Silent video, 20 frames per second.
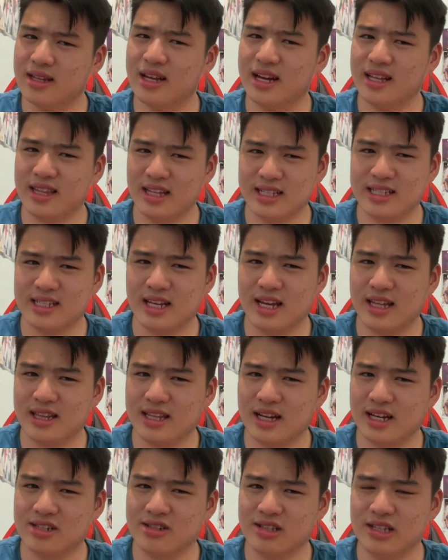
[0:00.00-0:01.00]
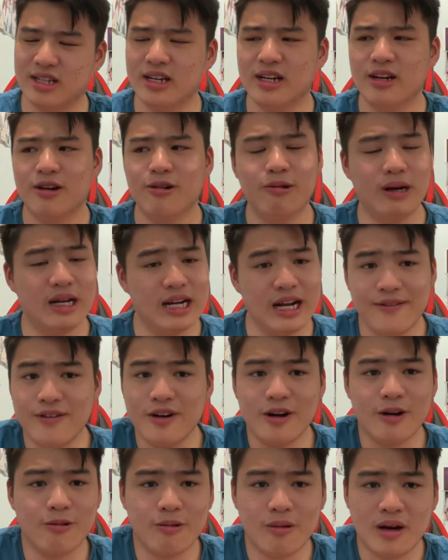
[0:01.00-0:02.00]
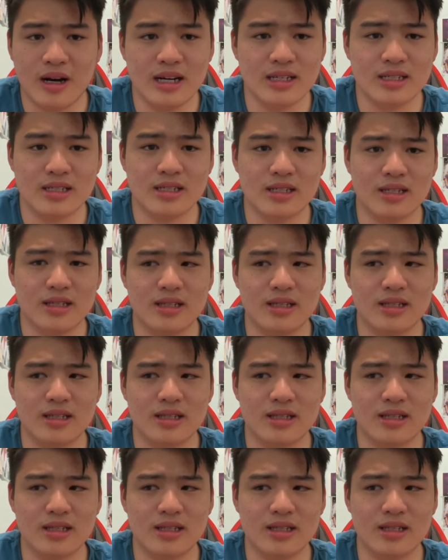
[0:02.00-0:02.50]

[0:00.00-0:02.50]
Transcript: I think it's the 8th actually. Whatever it was,